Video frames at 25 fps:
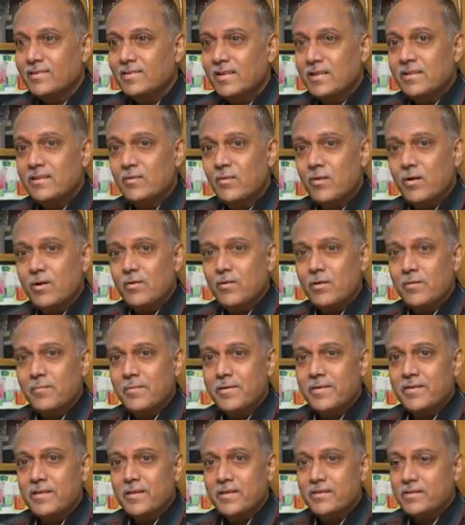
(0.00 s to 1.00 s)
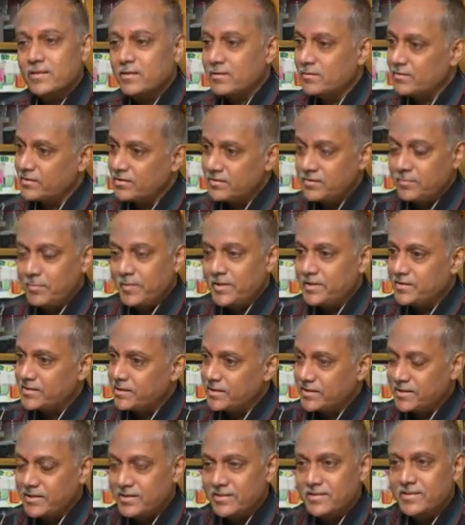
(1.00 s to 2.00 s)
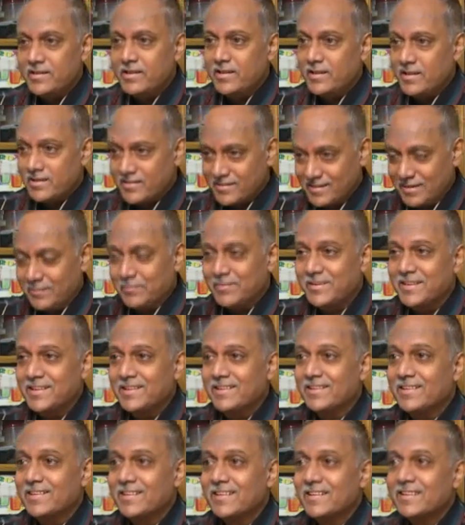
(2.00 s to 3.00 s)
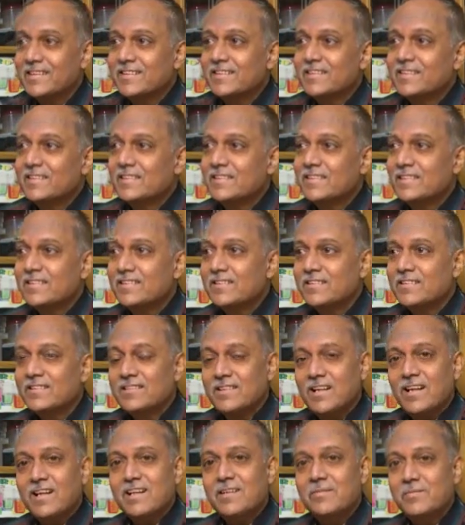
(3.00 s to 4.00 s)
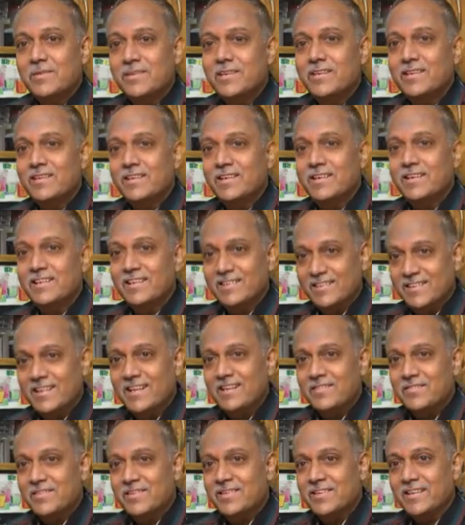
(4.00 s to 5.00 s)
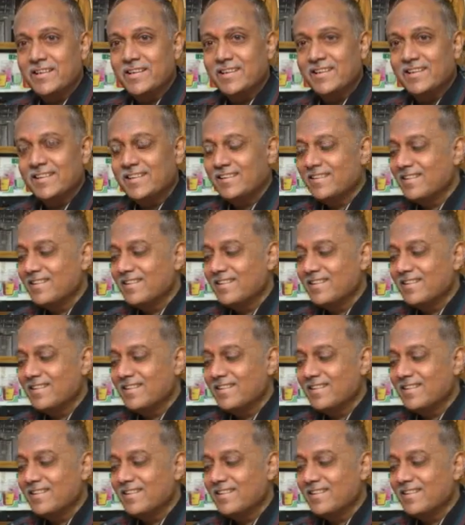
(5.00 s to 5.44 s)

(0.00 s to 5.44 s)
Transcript: I said, what do you want me to say? He said, please say she is serious, something. Start immediately. That is one thing.